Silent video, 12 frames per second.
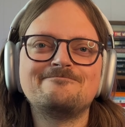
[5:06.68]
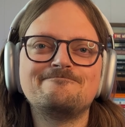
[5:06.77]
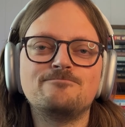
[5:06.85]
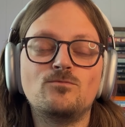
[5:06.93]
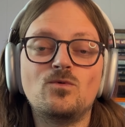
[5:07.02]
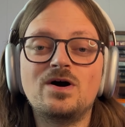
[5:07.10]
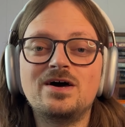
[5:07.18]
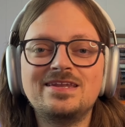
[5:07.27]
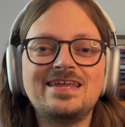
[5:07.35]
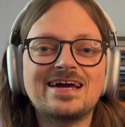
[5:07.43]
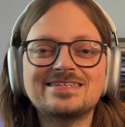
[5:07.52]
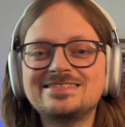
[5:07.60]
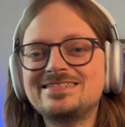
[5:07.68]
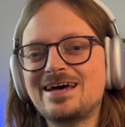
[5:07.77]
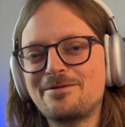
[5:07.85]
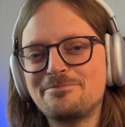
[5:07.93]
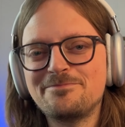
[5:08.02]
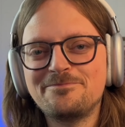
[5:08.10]
One next step,
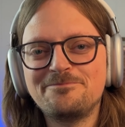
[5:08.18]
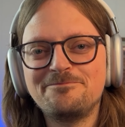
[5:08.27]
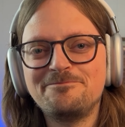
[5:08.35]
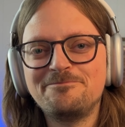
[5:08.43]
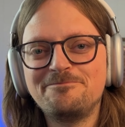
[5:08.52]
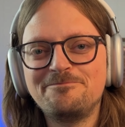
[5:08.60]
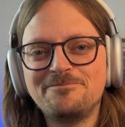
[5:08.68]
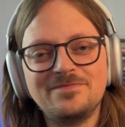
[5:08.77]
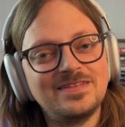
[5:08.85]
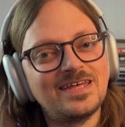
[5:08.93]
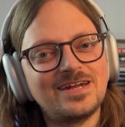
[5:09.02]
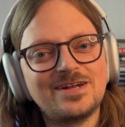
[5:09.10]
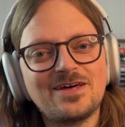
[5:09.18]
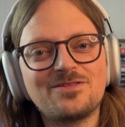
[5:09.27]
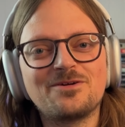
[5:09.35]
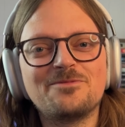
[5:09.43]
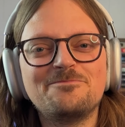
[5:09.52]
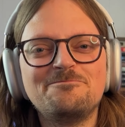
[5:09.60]
and then
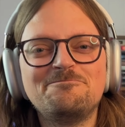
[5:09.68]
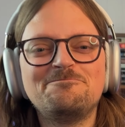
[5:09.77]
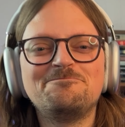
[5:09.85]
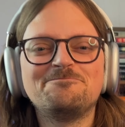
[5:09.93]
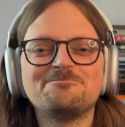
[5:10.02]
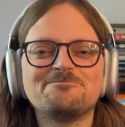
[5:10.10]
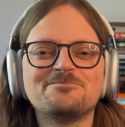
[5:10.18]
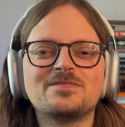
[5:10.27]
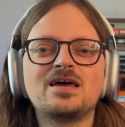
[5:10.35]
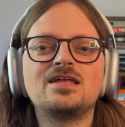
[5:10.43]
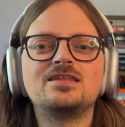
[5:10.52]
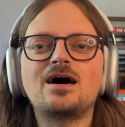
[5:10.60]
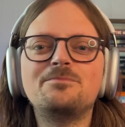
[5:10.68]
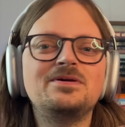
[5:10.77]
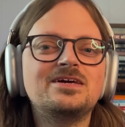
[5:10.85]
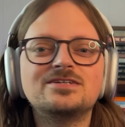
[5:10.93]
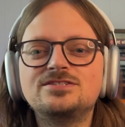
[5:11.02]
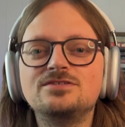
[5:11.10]
another. Not
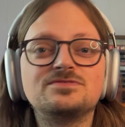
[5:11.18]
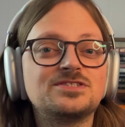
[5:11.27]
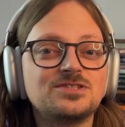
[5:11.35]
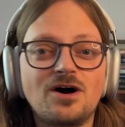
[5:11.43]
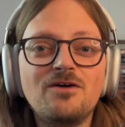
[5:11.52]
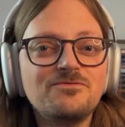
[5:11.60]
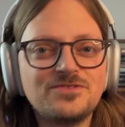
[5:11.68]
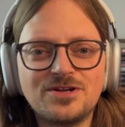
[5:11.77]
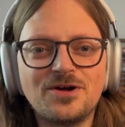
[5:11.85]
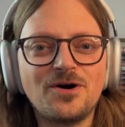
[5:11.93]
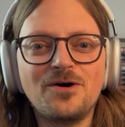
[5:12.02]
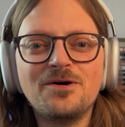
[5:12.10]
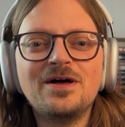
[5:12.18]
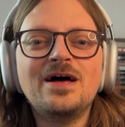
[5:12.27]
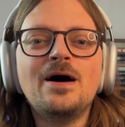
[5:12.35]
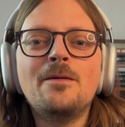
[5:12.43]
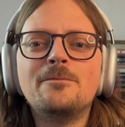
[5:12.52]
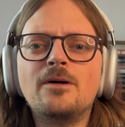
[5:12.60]
because you've solved it all,
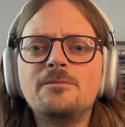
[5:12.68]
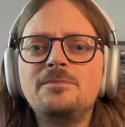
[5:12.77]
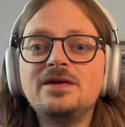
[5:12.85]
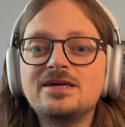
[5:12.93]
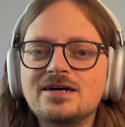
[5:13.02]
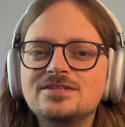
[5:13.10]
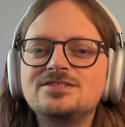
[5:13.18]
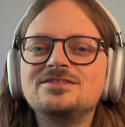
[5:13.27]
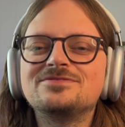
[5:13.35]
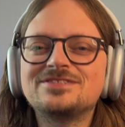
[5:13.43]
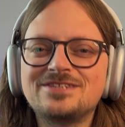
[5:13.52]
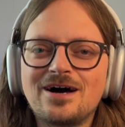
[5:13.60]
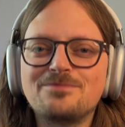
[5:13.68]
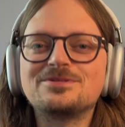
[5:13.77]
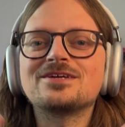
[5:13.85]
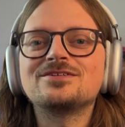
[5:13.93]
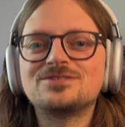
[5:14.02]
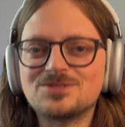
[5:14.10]
but because you've stopped
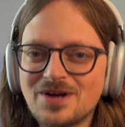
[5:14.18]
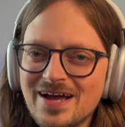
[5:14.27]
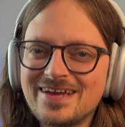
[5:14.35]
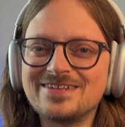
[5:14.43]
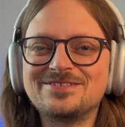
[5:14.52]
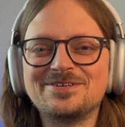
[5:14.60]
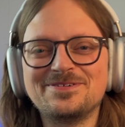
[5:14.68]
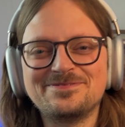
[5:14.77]
trying to.